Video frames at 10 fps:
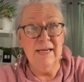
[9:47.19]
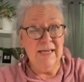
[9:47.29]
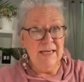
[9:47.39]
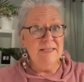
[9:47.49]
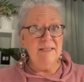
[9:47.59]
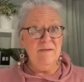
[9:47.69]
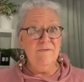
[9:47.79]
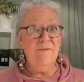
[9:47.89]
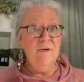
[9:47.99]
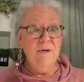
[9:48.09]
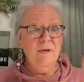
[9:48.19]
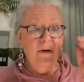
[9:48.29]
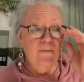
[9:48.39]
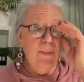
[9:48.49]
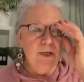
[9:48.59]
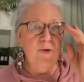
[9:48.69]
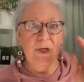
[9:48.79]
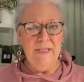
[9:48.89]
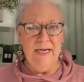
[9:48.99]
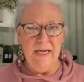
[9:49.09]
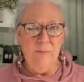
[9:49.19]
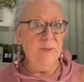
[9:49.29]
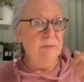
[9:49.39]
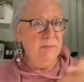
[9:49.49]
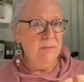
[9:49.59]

adhesive measuring tape,